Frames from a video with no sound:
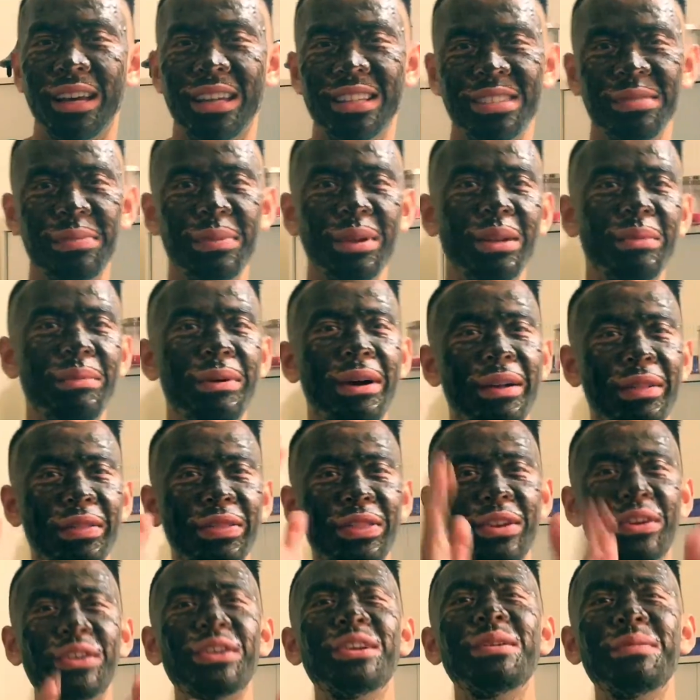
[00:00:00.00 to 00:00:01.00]
It's been about
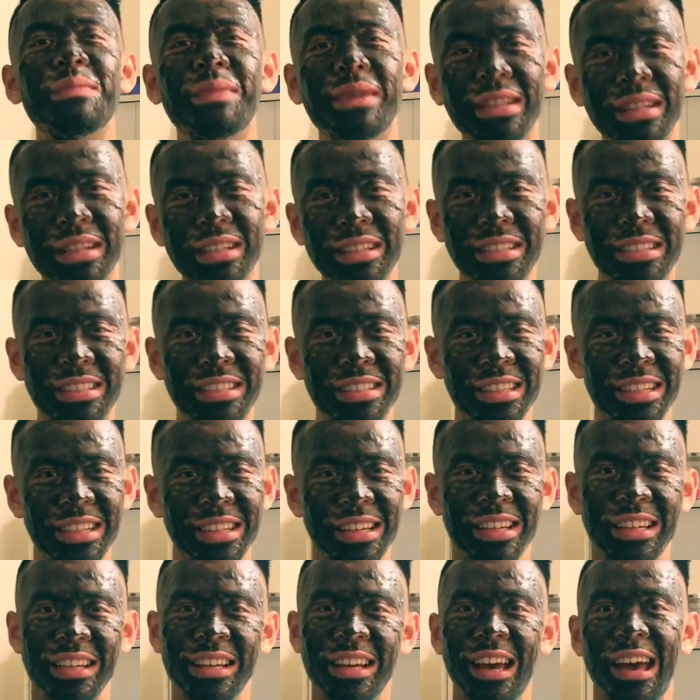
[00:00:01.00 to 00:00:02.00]
30 minutes.
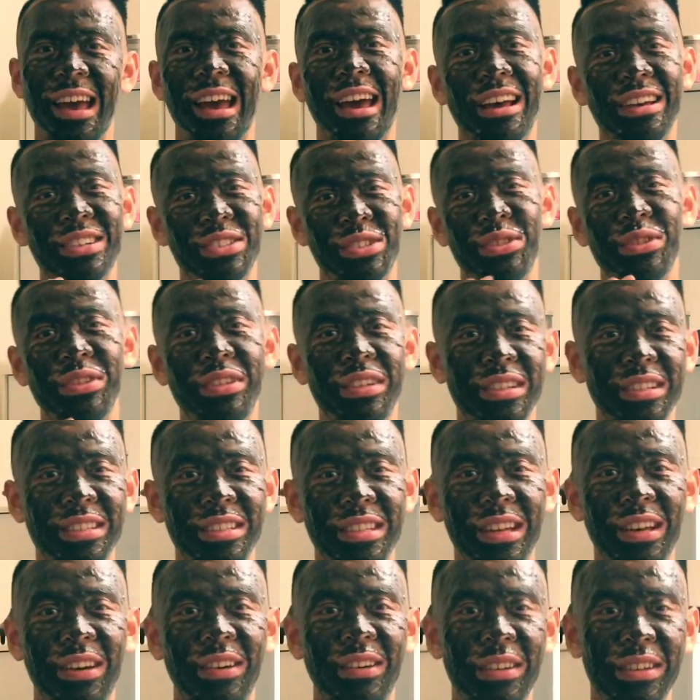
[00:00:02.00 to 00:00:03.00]
As you can
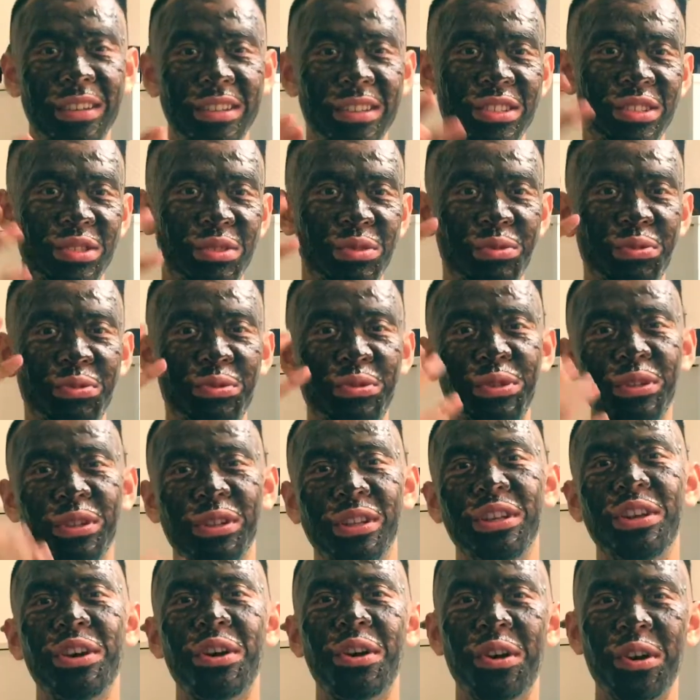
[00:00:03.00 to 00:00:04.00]
tell, it is
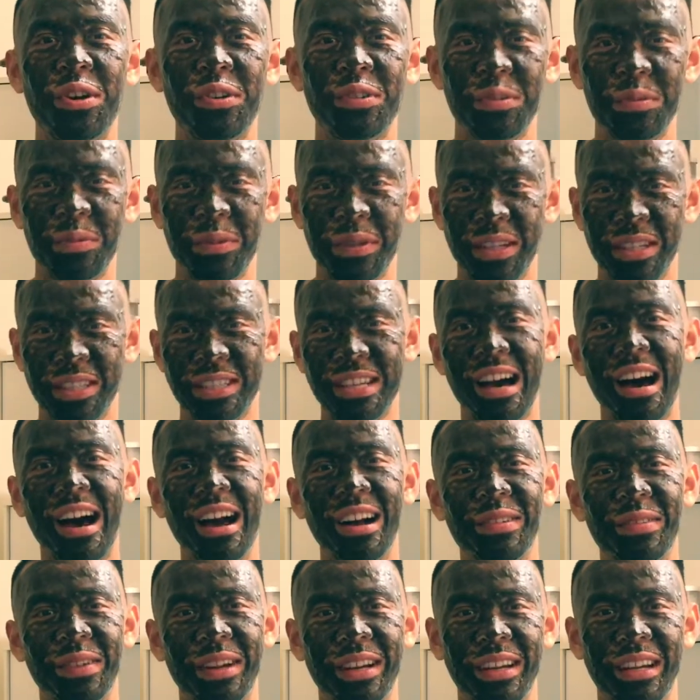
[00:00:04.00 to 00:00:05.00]
really hard for me to
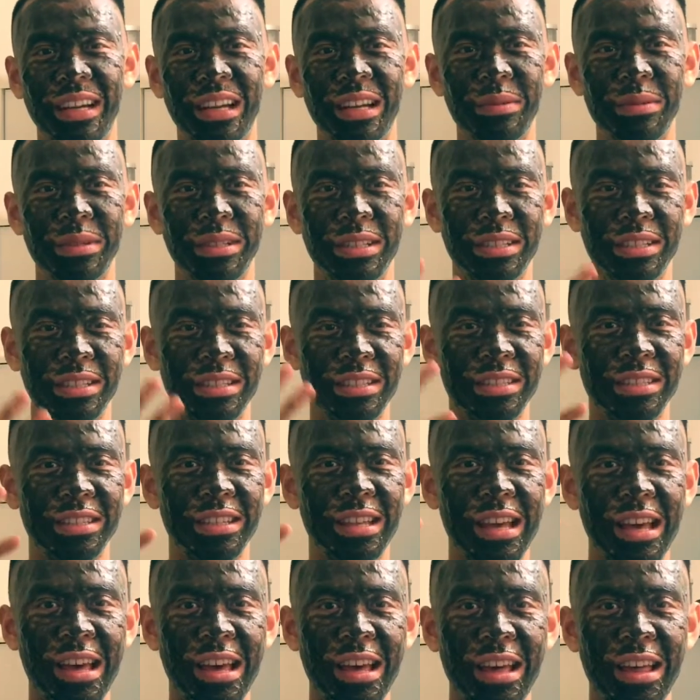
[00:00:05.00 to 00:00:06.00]
talk right now
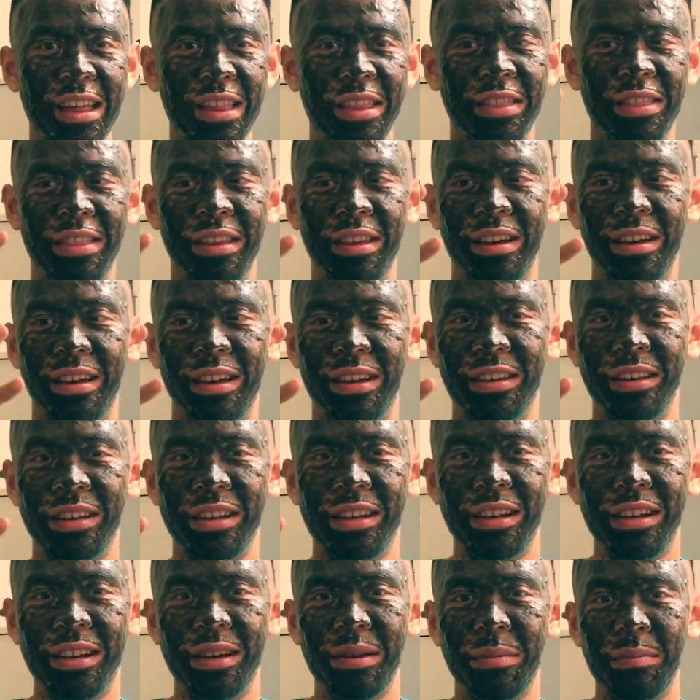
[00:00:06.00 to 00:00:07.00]
because the
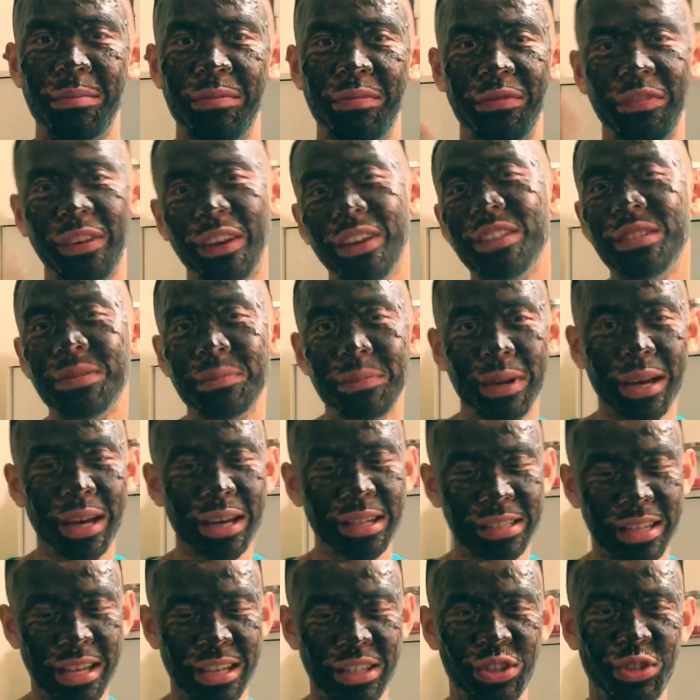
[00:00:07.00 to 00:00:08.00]
face
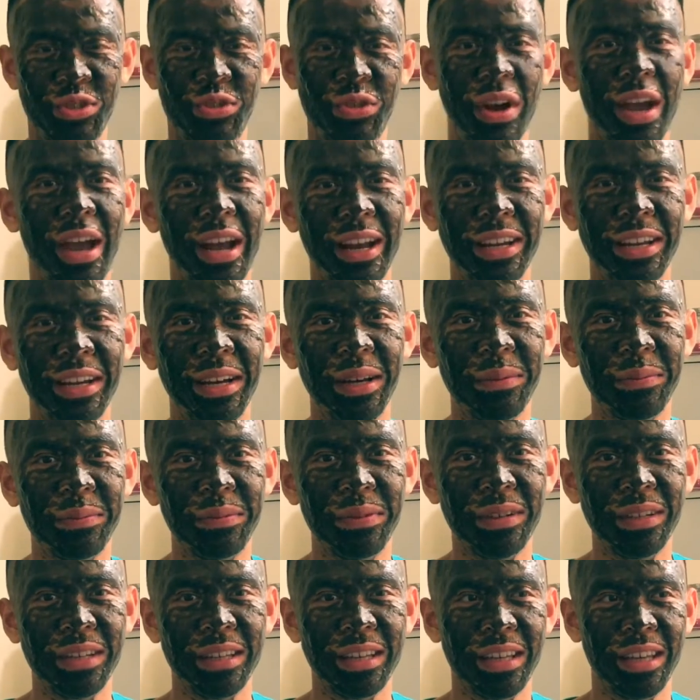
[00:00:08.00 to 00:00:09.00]
mask has dried
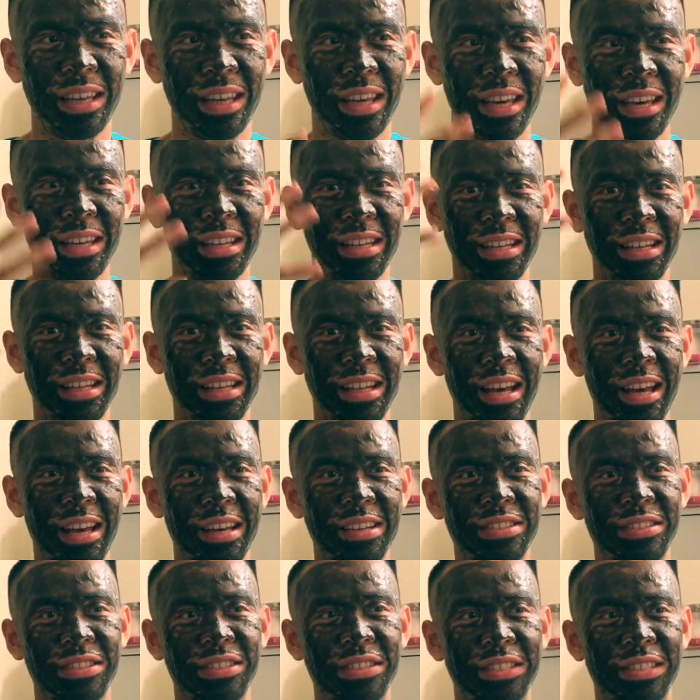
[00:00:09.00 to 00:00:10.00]
up and it
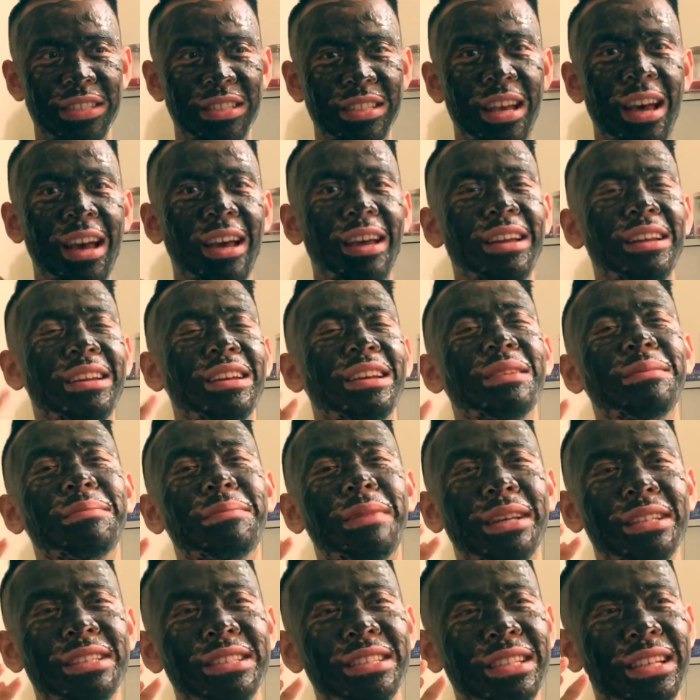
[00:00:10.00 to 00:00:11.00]
has just tightened up
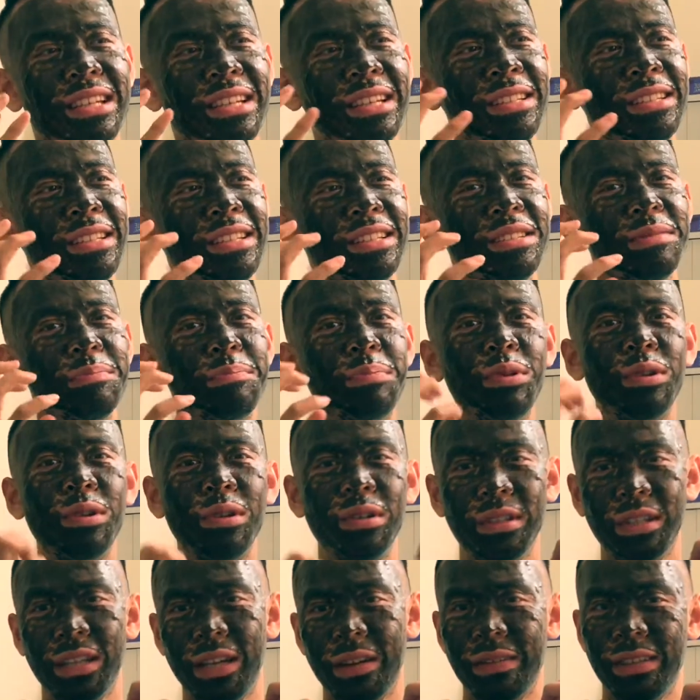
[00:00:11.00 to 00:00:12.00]
my skin. It's
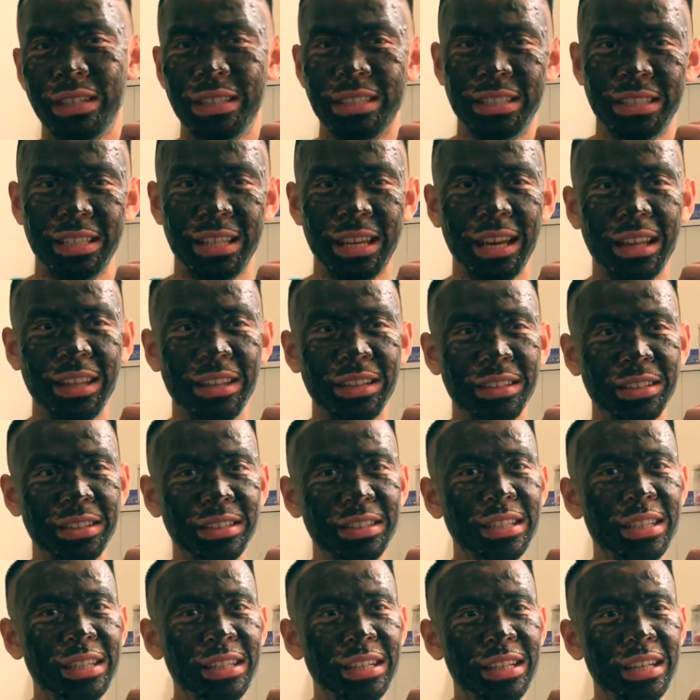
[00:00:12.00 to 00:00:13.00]
pulling everything
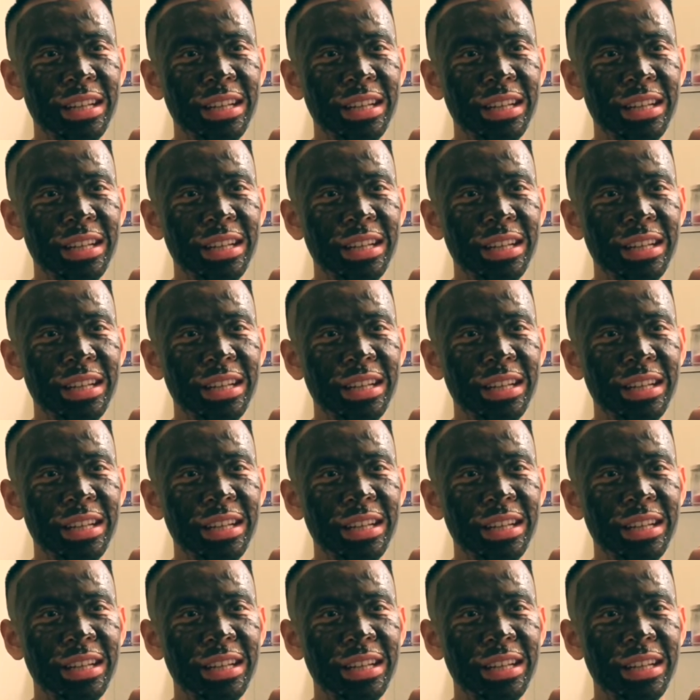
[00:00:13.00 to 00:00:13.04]
together.